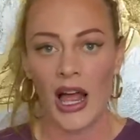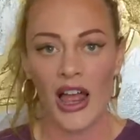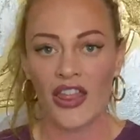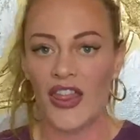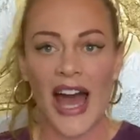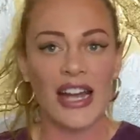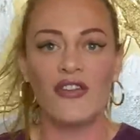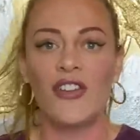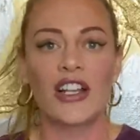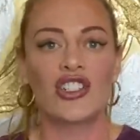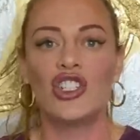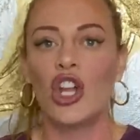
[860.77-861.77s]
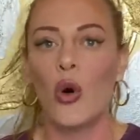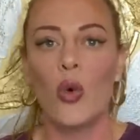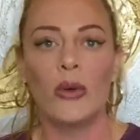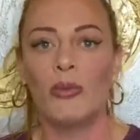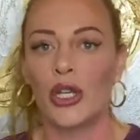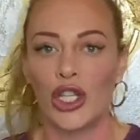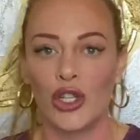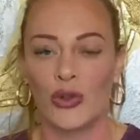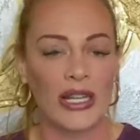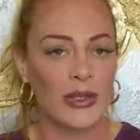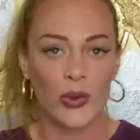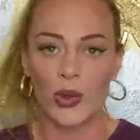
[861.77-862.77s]
That affects no one but you.
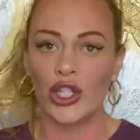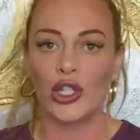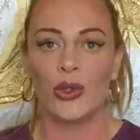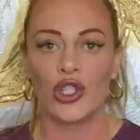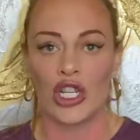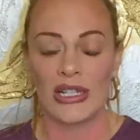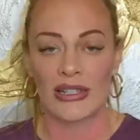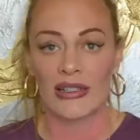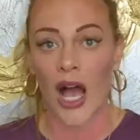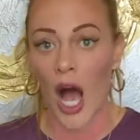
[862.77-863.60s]
That's between you and Jesus.